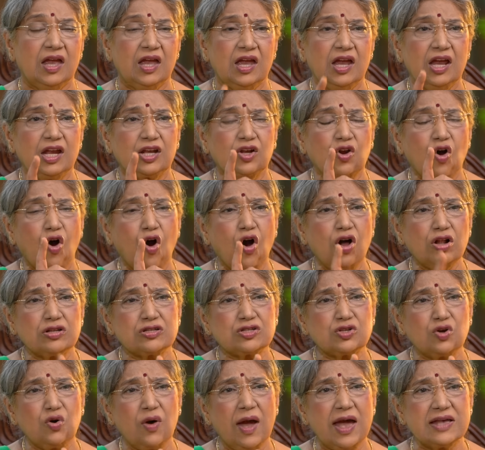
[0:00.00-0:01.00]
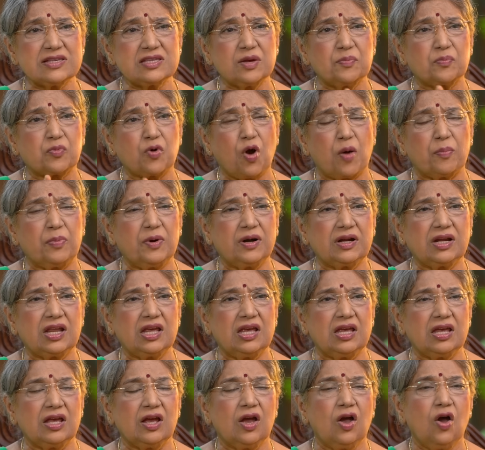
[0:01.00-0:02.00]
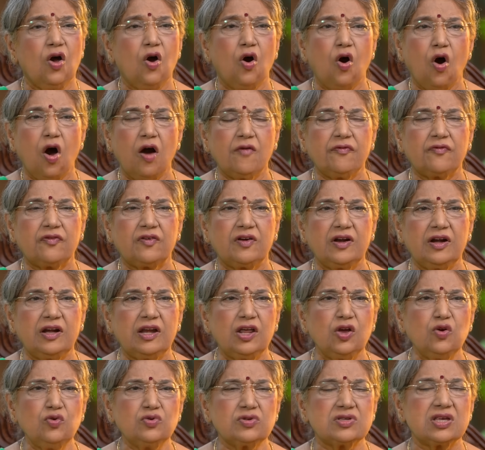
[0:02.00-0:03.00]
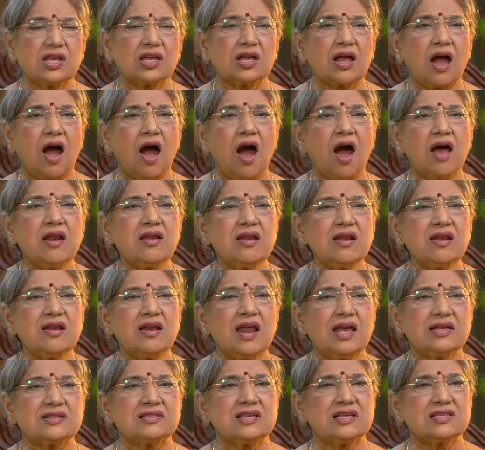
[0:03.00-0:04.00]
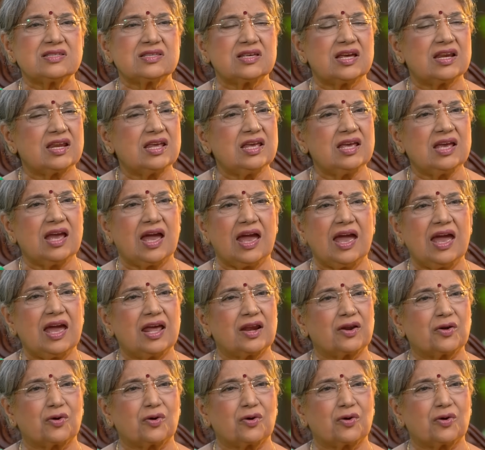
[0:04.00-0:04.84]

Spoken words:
It also has a property of reducing unnecessary hair